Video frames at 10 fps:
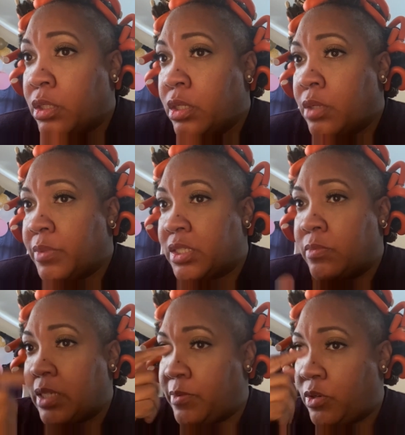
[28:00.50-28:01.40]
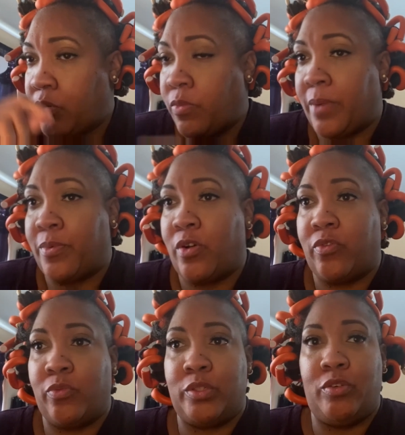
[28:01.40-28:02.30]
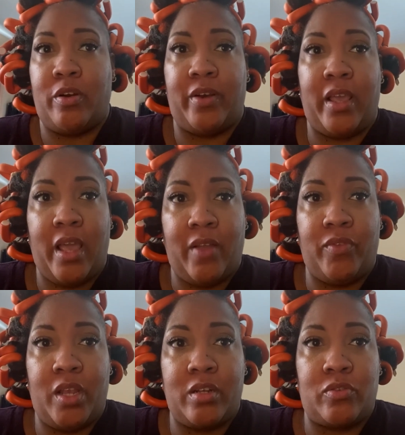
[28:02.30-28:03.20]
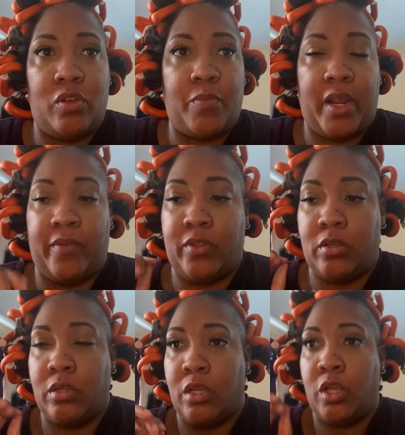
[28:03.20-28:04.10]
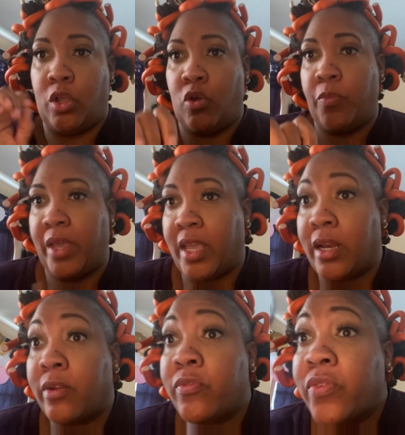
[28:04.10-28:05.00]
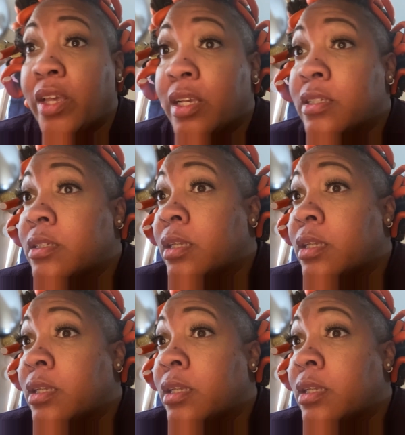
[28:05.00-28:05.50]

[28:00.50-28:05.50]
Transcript: But sometimes you're going to wipe off what you already have there, so you might have to go back in and fix.